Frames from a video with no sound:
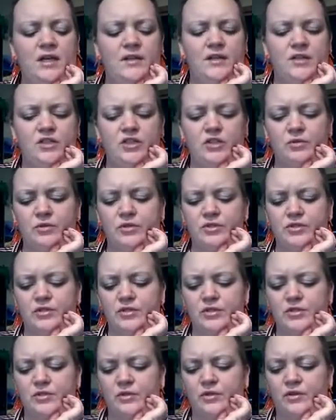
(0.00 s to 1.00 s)
that you were
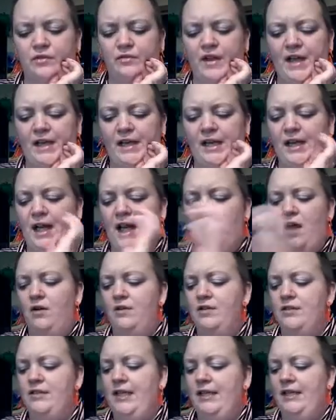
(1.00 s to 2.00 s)
just sort of hanging
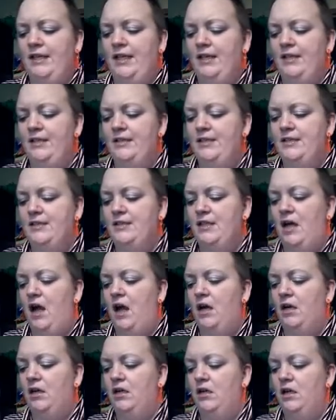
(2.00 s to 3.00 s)
out and taking
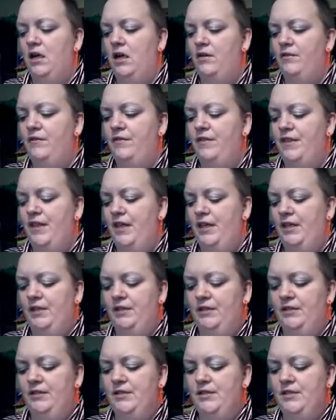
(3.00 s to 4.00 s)
stock of
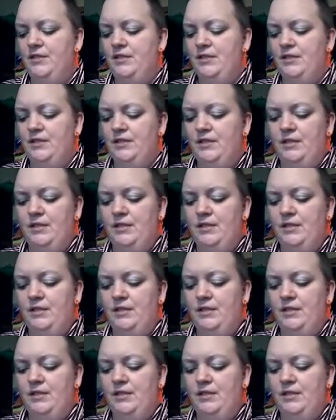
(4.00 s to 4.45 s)
things.